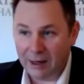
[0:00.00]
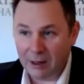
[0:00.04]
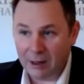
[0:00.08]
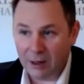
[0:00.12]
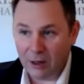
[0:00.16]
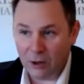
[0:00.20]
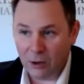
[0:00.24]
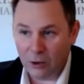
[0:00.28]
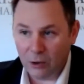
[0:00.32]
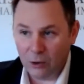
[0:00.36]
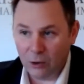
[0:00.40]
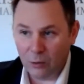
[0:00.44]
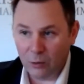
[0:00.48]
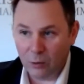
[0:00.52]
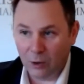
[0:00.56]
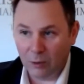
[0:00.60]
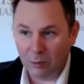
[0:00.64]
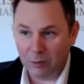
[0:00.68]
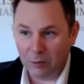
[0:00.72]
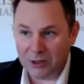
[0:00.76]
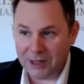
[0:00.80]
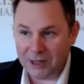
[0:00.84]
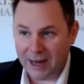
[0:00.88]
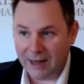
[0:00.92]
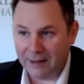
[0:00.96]
who will
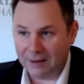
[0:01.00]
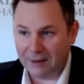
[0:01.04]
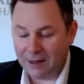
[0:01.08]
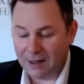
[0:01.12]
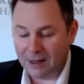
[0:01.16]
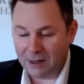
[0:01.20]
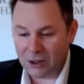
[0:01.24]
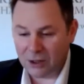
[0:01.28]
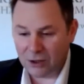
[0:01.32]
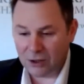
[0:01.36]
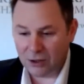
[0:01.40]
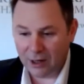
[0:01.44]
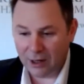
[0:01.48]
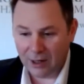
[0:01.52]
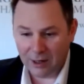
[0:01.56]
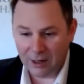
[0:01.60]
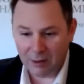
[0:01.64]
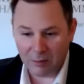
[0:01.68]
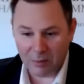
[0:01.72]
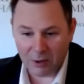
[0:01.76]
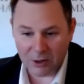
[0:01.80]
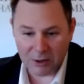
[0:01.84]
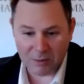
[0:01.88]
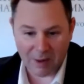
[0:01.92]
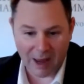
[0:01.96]
present the Australian
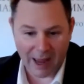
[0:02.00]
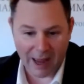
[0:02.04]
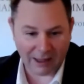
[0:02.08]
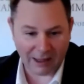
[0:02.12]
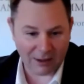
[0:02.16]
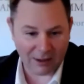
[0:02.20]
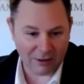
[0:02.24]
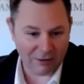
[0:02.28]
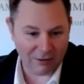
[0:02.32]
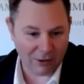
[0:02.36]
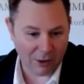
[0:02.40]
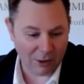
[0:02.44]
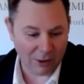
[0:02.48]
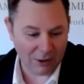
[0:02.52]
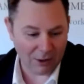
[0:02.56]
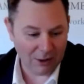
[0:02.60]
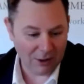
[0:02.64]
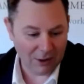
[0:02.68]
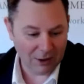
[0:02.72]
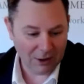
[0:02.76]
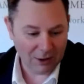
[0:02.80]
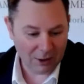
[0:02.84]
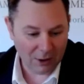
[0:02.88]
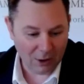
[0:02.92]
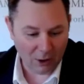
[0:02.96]
perspective on
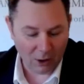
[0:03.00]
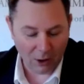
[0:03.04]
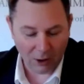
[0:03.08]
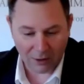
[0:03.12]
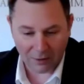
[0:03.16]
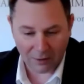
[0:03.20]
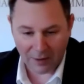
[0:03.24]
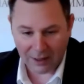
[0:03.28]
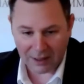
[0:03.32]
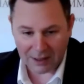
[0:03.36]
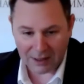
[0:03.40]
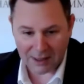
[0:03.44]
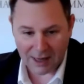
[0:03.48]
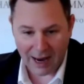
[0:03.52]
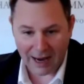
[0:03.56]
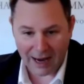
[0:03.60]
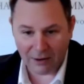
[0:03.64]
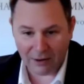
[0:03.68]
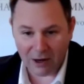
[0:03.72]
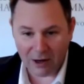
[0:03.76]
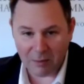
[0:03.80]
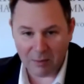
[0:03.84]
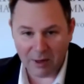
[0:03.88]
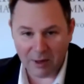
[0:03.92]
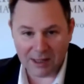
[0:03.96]
all things
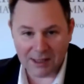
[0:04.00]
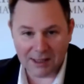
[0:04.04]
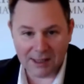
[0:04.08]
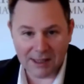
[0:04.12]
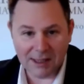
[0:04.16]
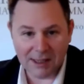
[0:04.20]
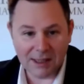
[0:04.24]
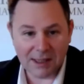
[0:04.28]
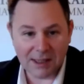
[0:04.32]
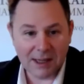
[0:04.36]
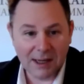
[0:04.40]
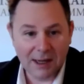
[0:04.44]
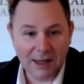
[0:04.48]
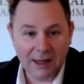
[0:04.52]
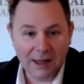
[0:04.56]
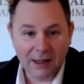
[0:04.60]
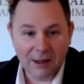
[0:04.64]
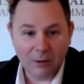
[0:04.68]
agribusiness.